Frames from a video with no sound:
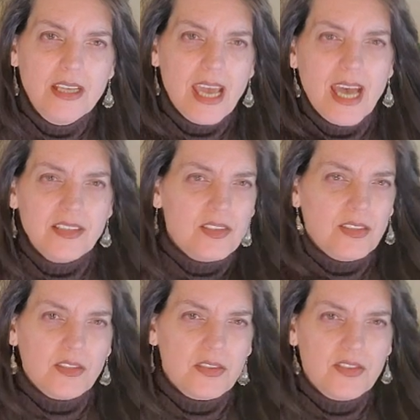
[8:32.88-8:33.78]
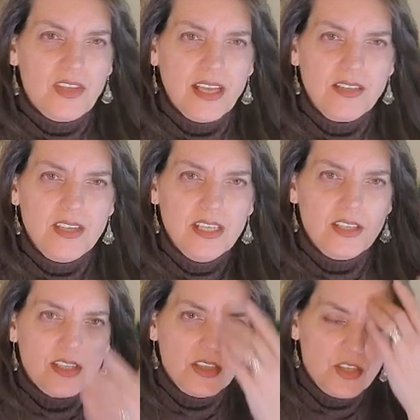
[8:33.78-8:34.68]
Adds a little sexy
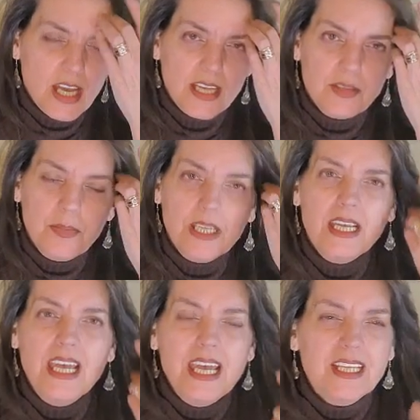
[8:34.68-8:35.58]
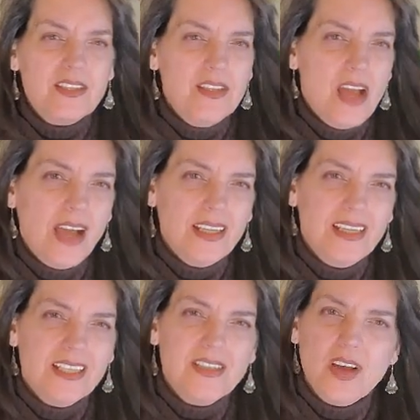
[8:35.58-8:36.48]
to the jasmine. It's not an
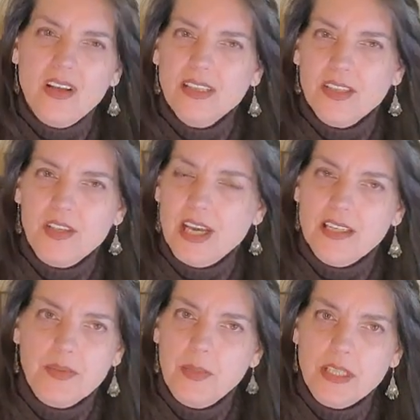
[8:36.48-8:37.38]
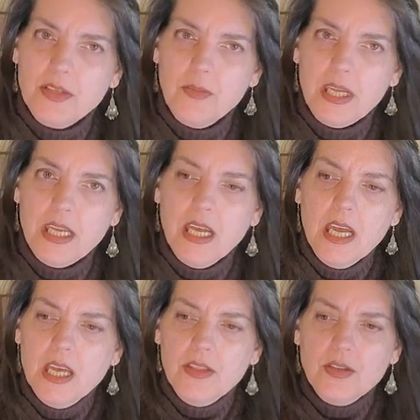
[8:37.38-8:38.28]
indolic jasmine to me.
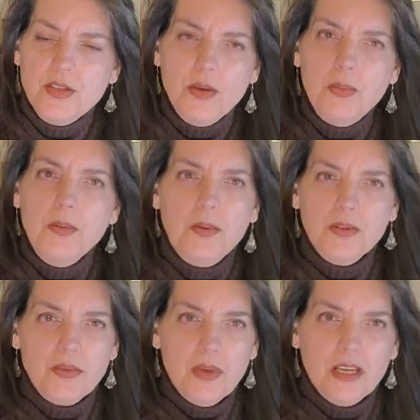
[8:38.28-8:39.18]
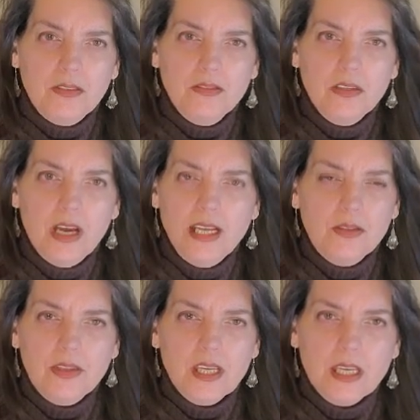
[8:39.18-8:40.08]
There's no poo-poo smell, I
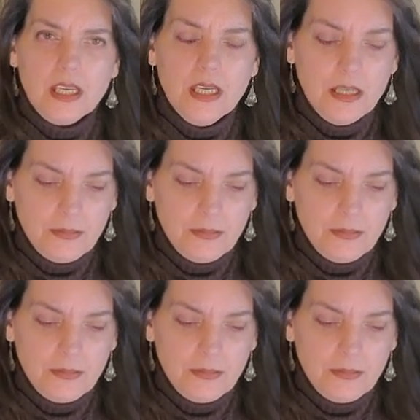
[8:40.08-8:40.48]
don't think.